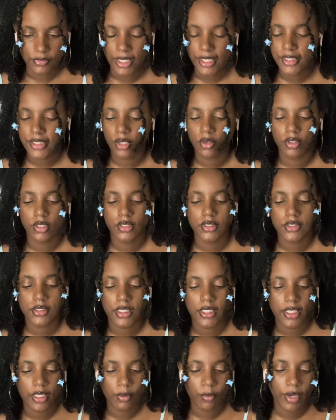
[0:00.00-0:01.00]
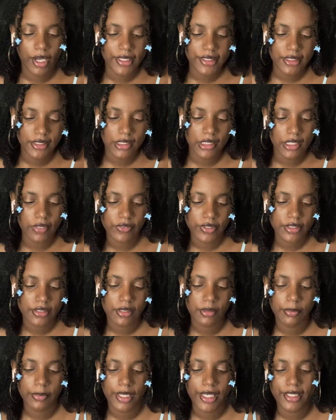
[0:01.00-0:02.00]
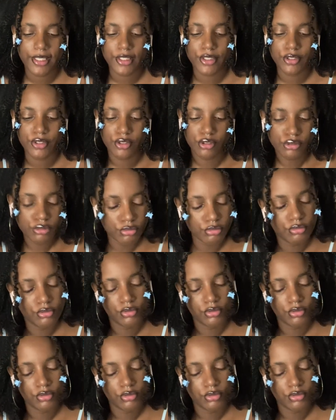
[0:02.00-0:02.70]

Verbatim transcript: don't understand why she's looking for somebody new.